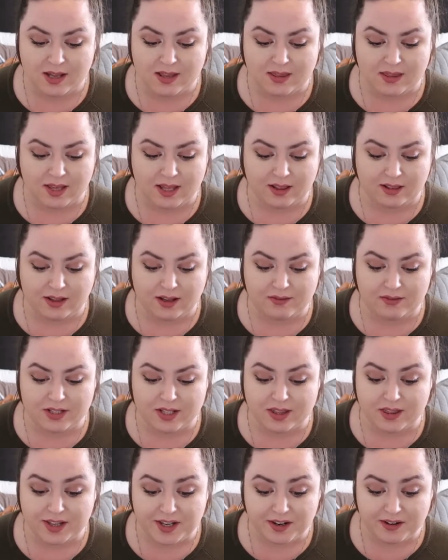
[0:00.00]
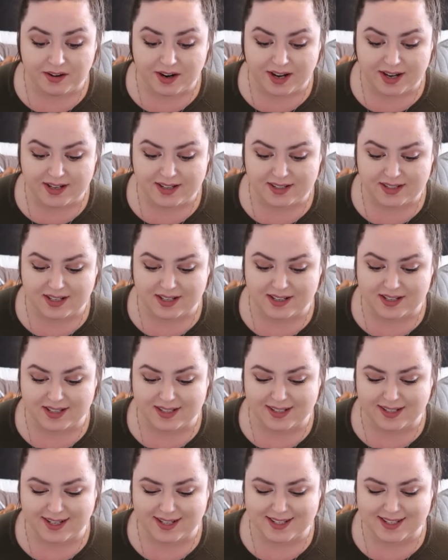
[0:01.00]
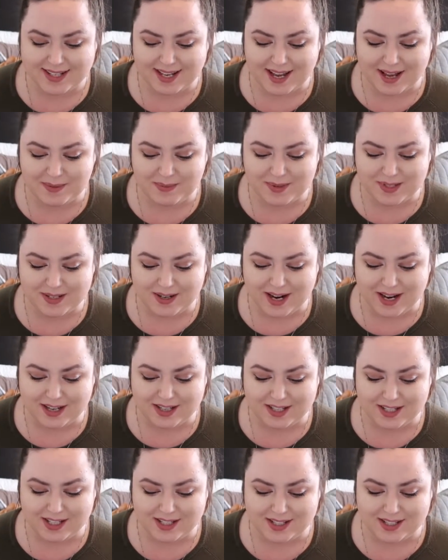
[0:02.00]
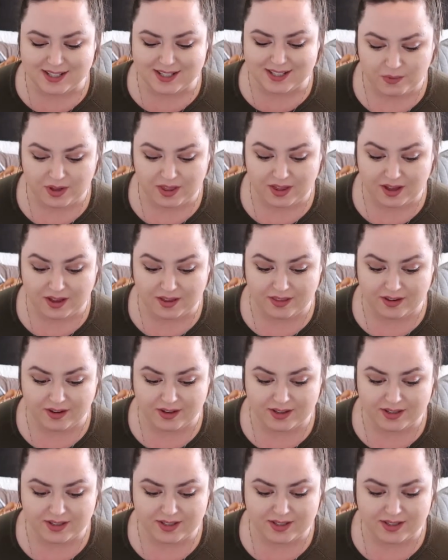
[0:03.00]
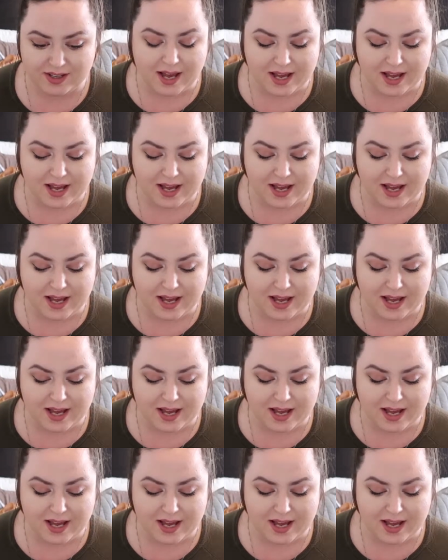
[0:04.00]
They love to theorize and discuss abstractions with others.